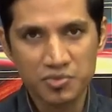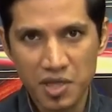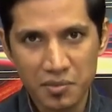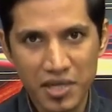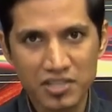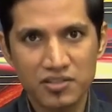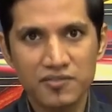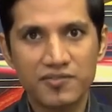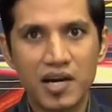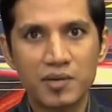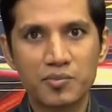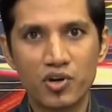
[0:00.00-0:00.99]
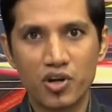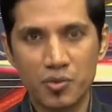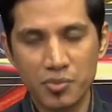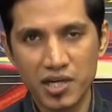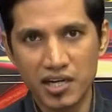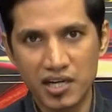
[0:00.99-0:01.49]
become actually far more
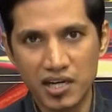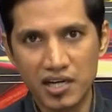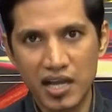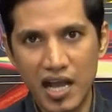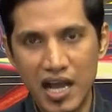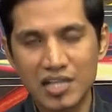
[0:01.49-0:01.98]
complicated